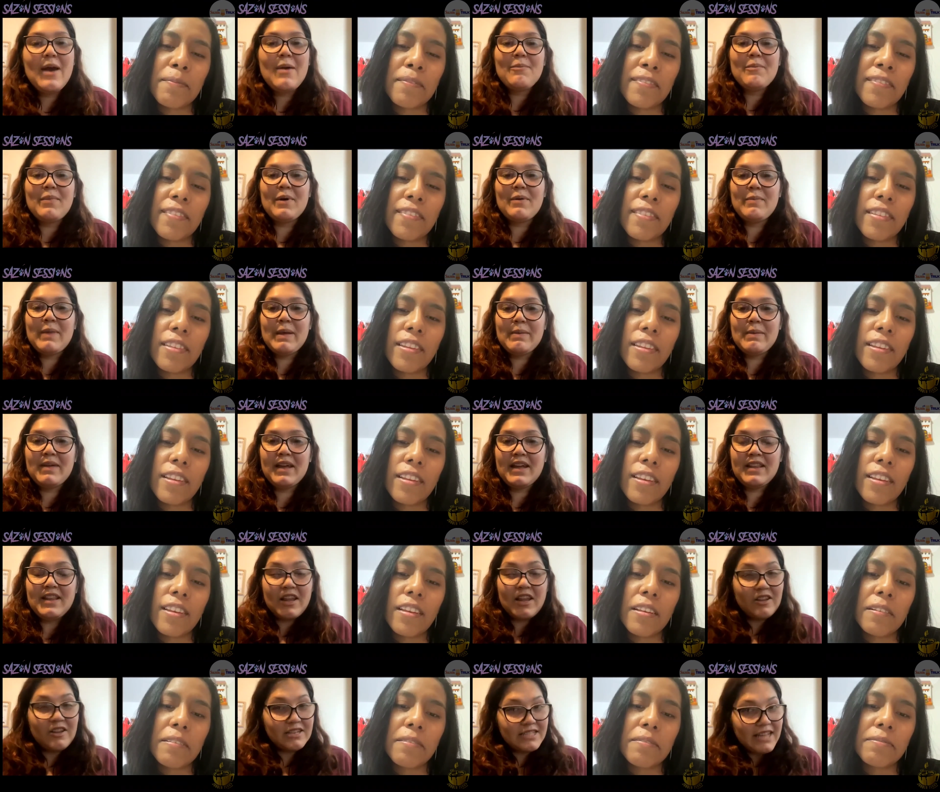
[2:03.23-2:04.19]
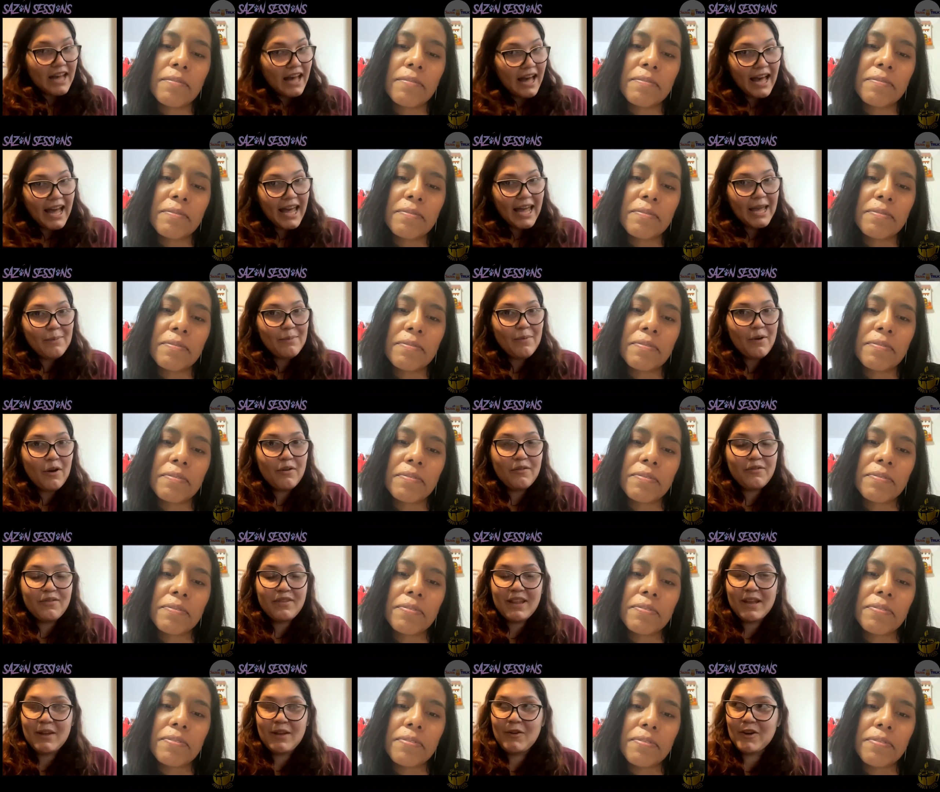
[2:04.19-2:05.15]
Speaker 1: But maybe another time,
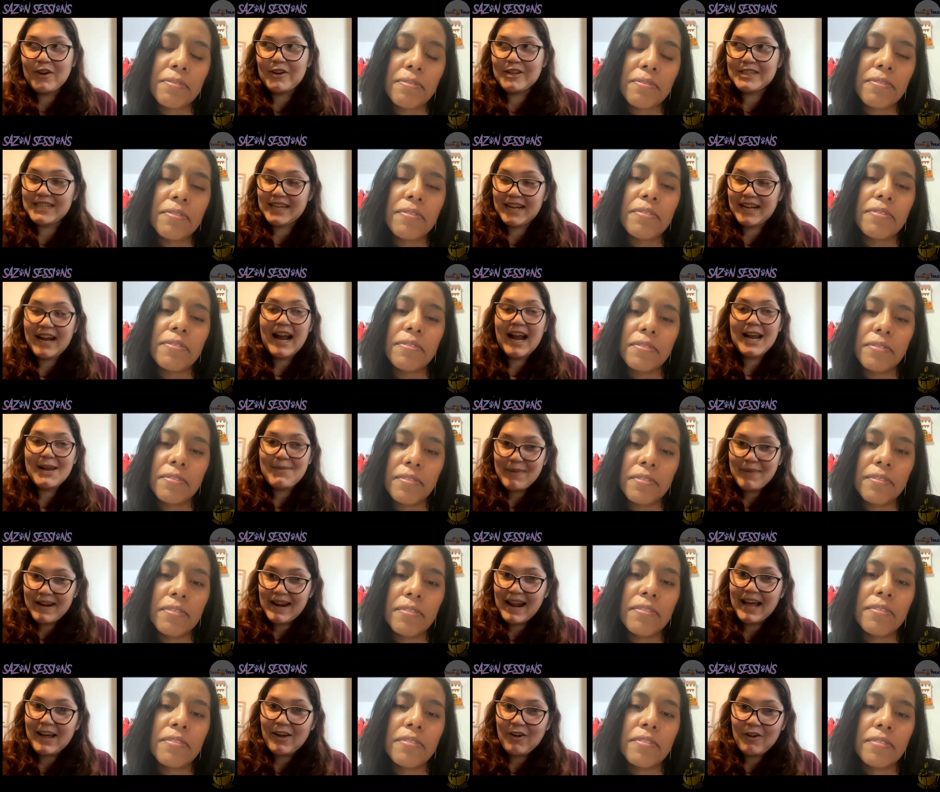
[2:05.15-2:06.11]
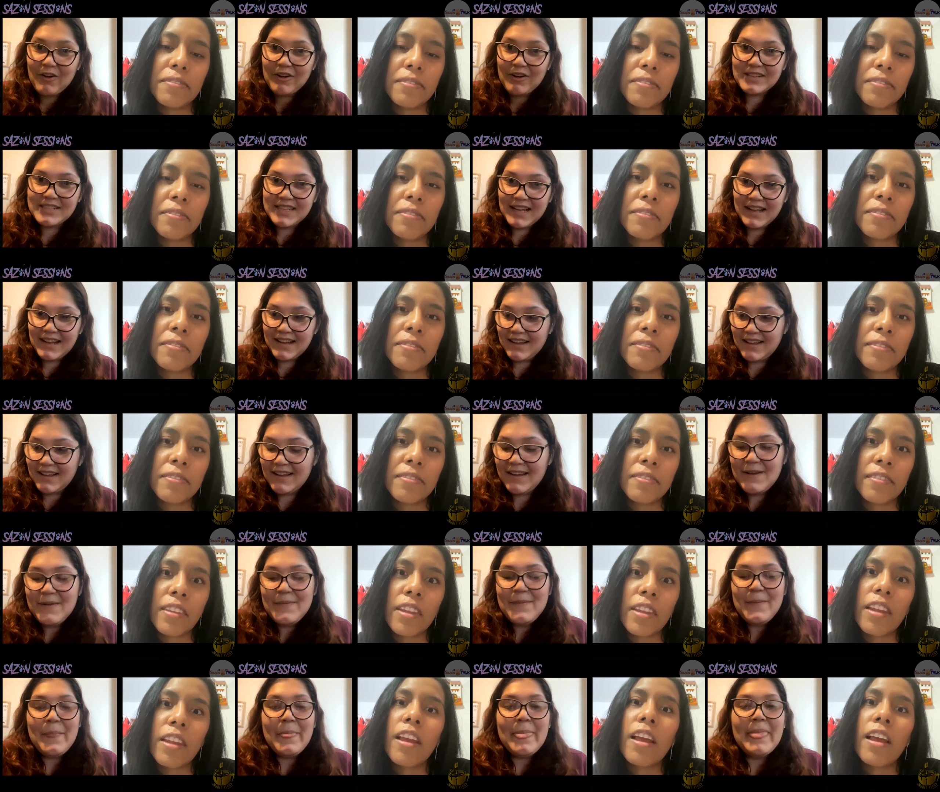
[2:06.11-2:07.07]
hopefully, cuando se calma la cosa.
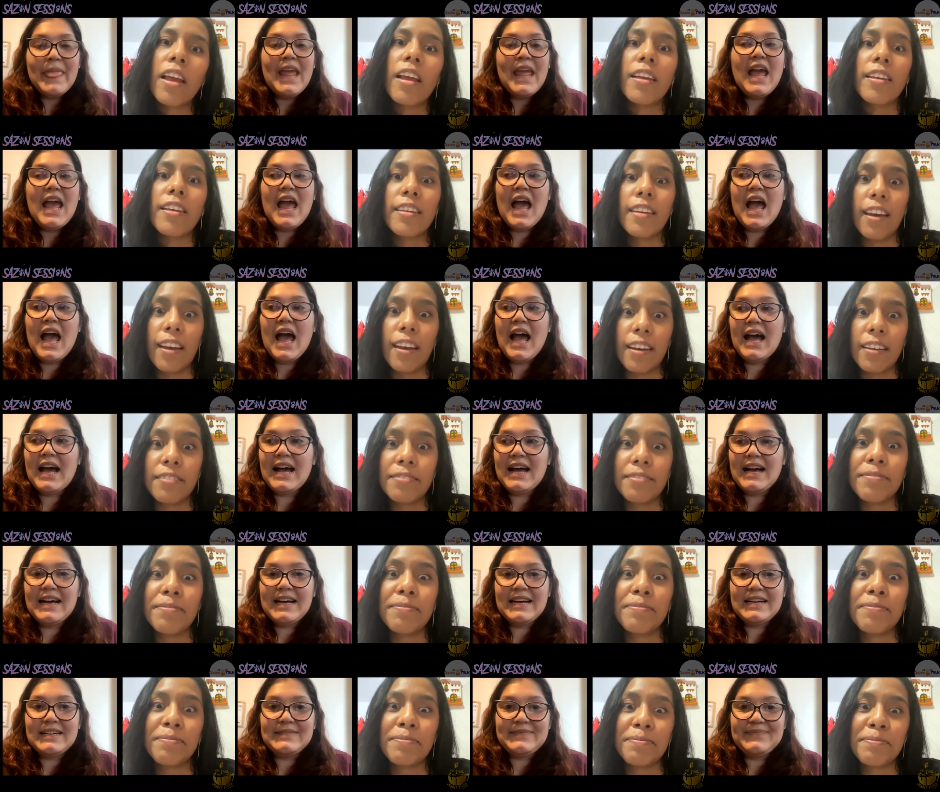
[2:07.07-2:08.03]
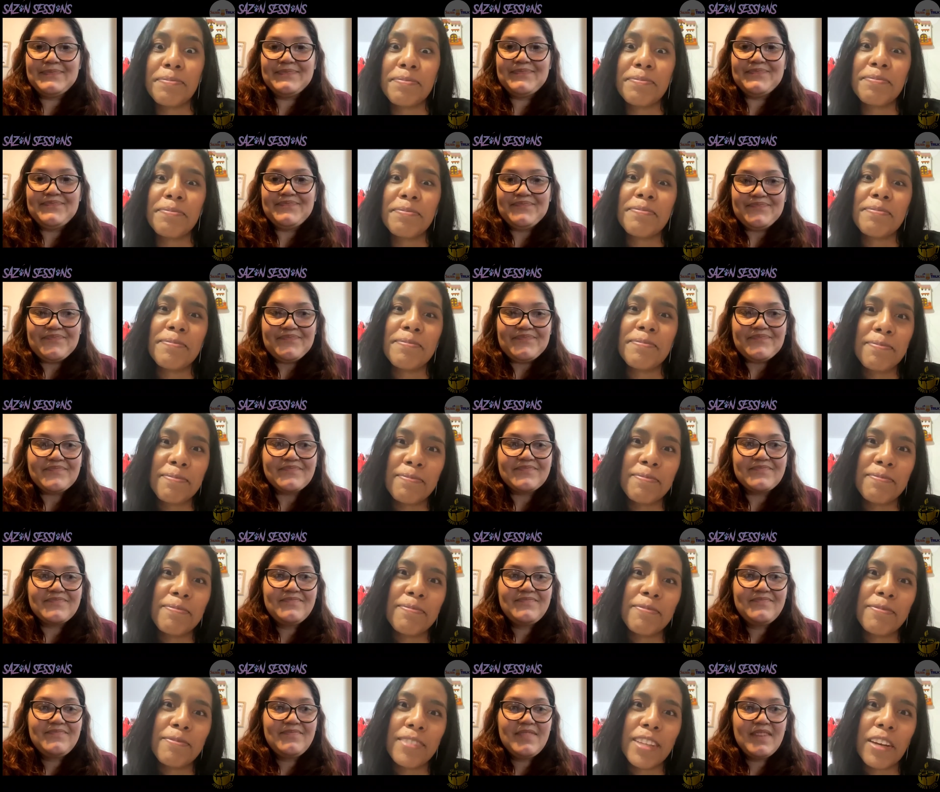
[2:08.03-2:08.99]
Speaker 2: Yeah. Um.
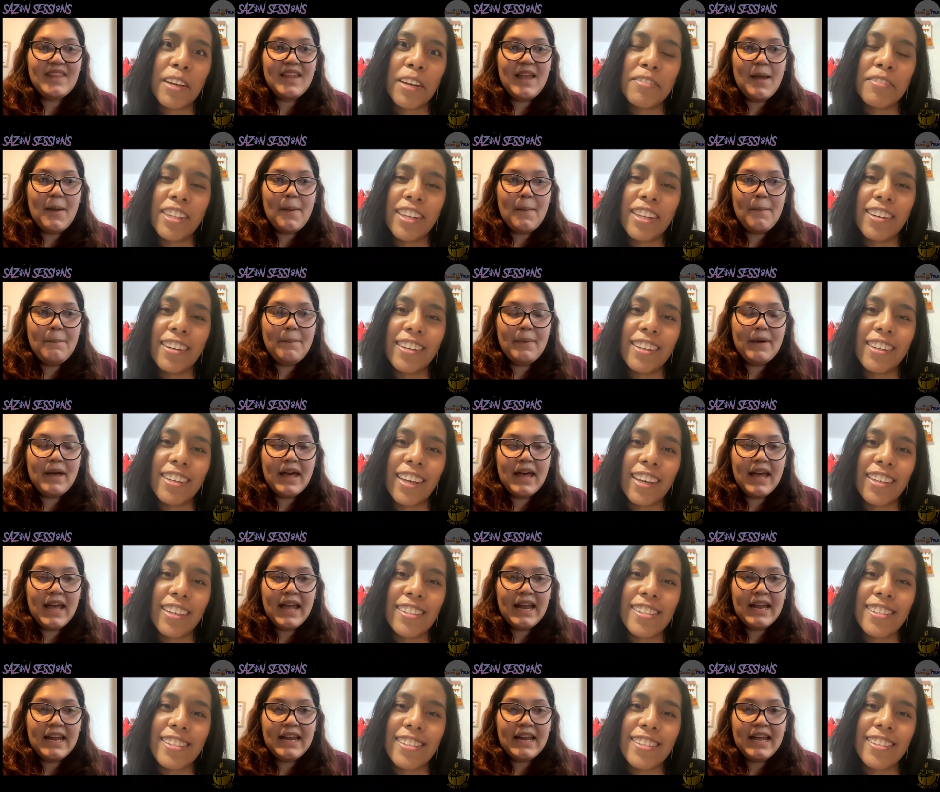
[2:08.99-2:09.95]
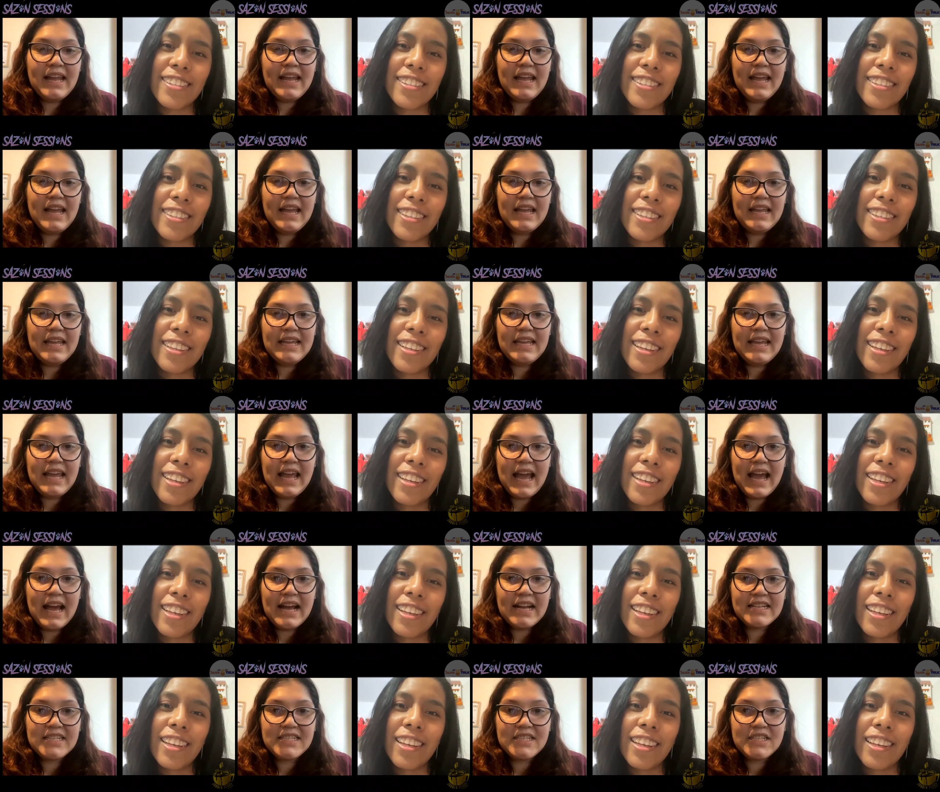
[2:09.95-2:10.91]
Definitely. But, yes.
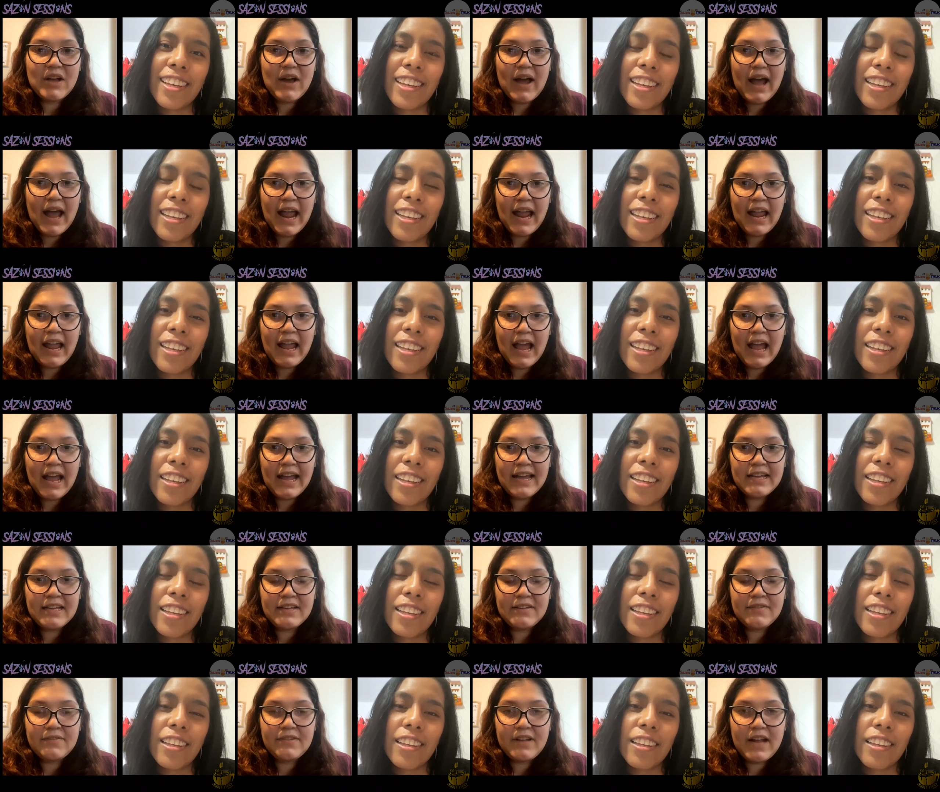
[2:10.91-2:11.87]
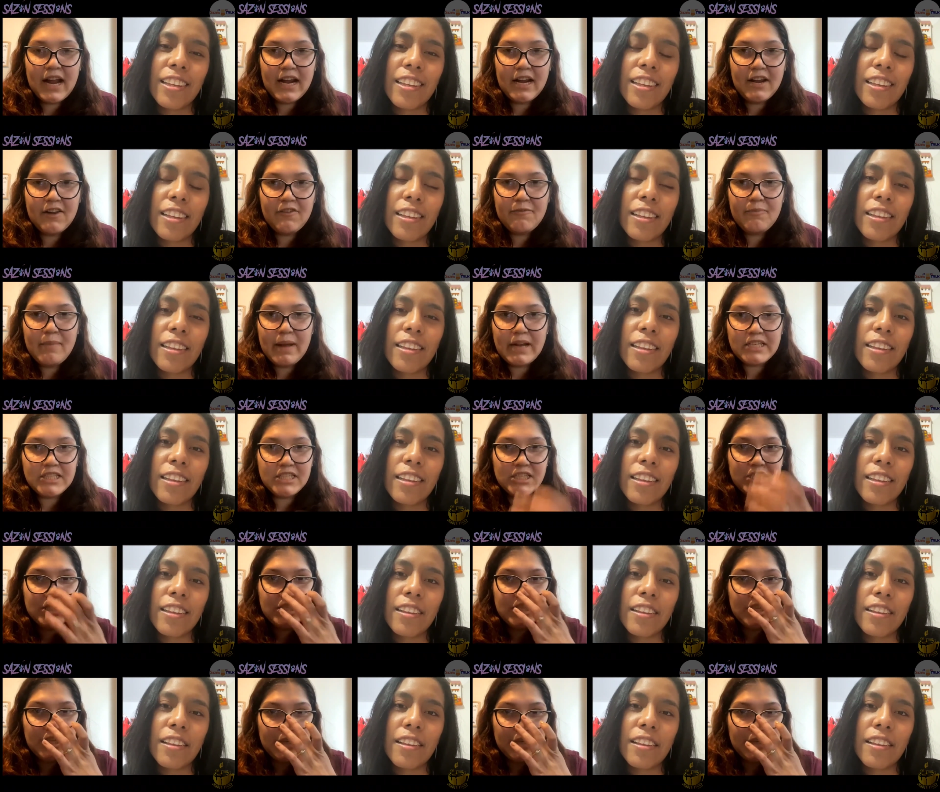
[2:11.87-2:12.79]
Speaker 1: Yeah. So I I kind of mentioned to